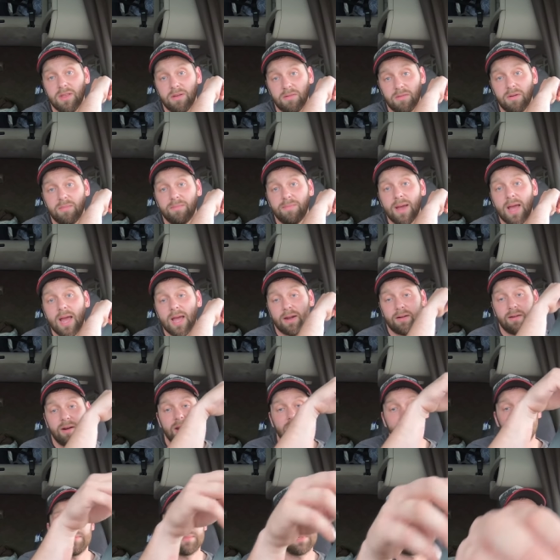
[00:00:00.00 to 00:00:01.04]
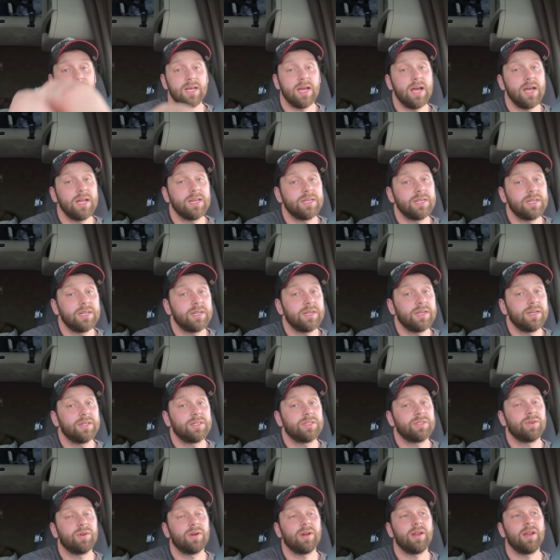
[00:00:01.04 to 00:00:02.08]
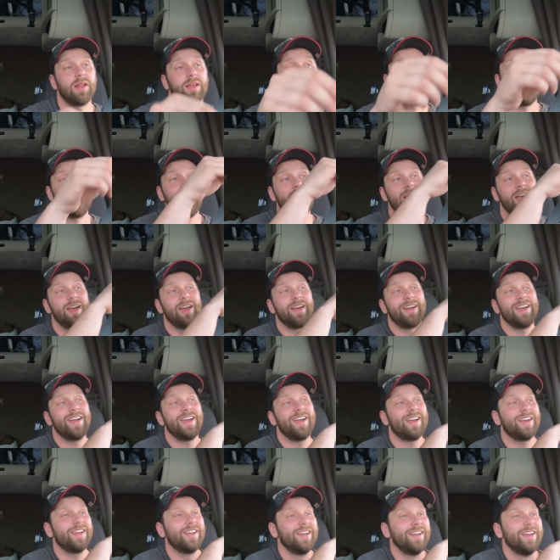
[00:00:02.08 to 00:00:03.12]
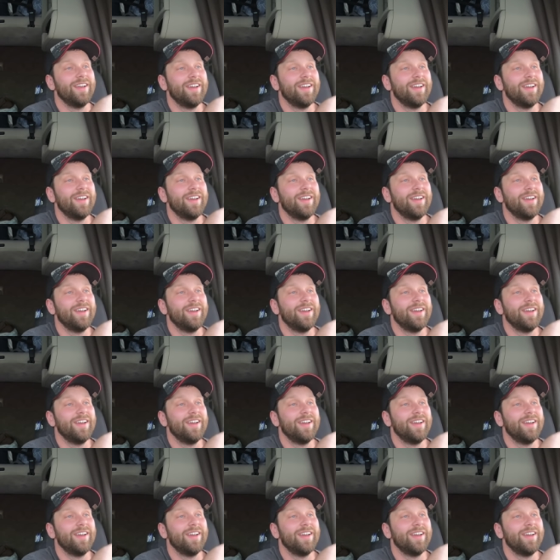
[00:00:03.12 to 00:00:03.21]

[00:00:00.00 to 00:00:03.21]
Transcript: you. They want to back right in beside you, and you're sort of like, ha ha.